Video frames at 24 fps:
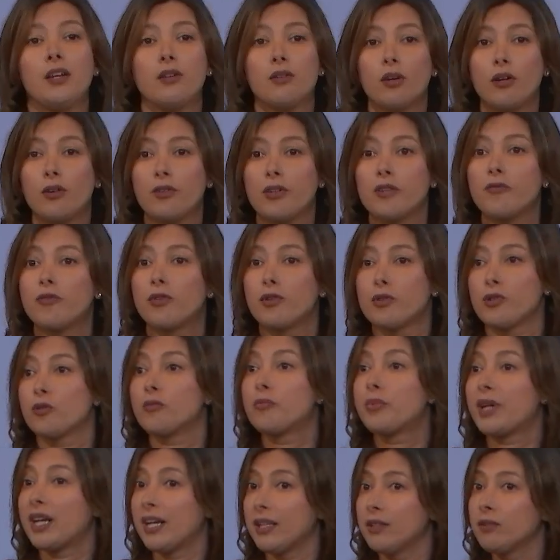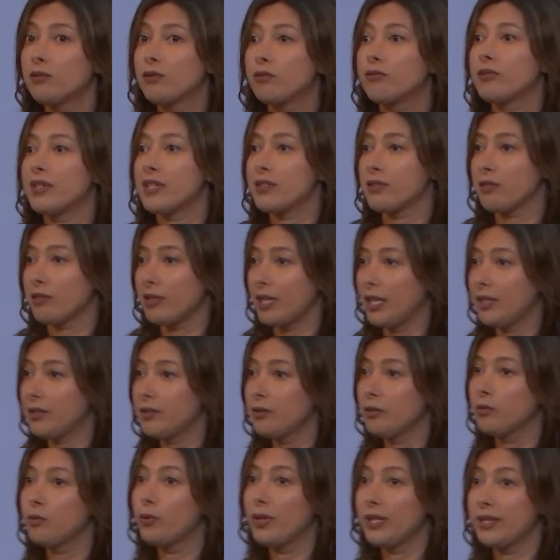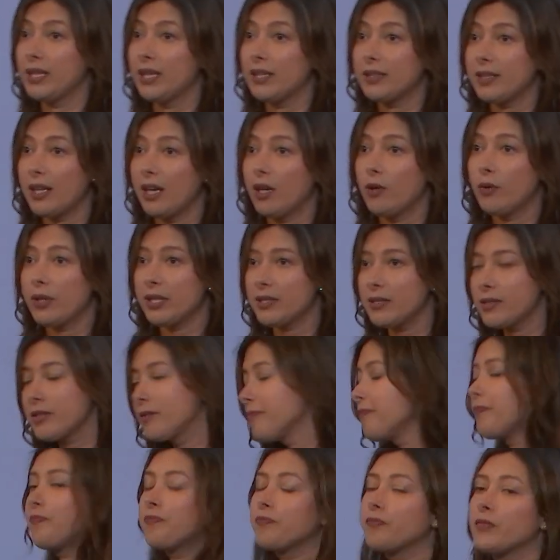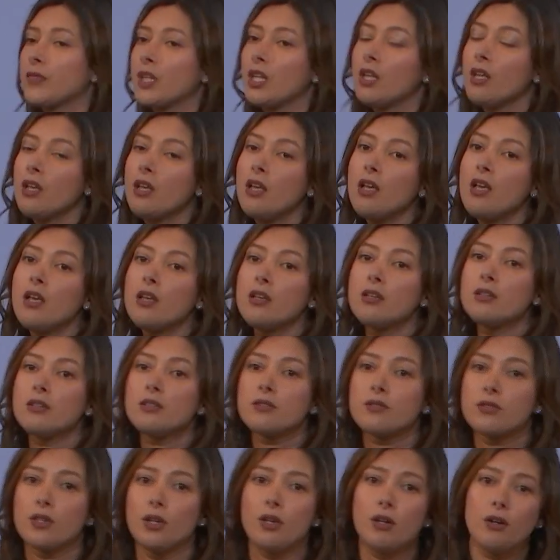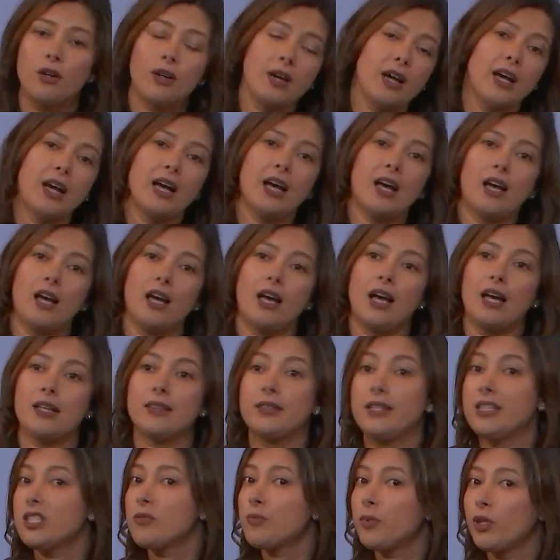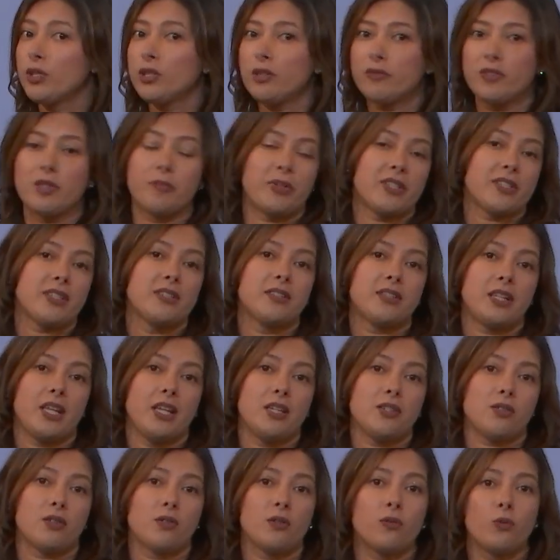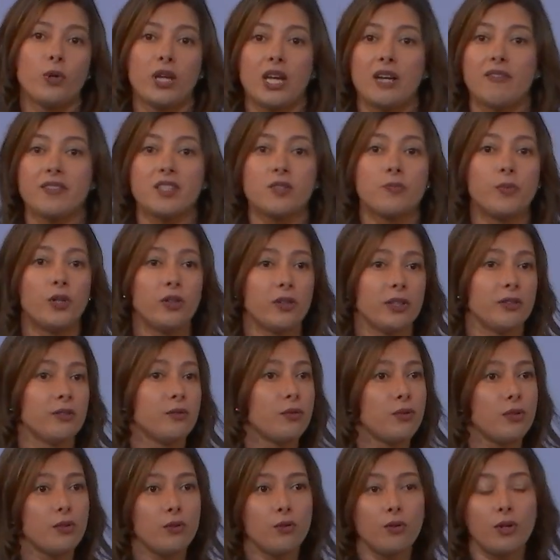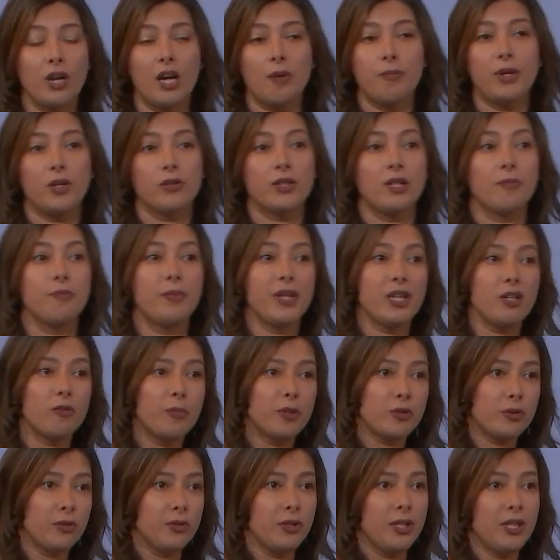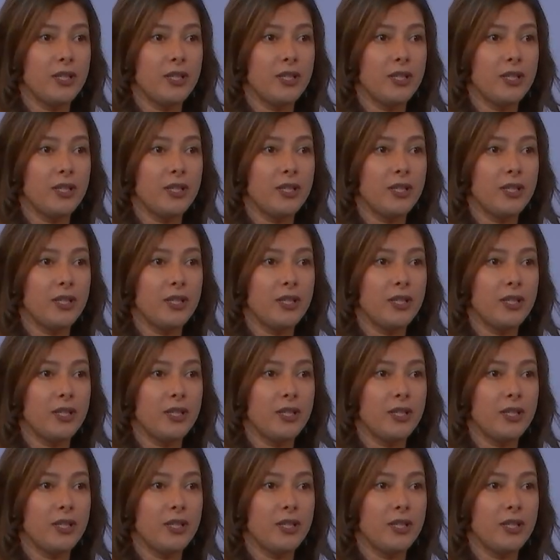order for your brand to resonate with that audience. So at this point of the presentation, we have spoken to you about the big opportunity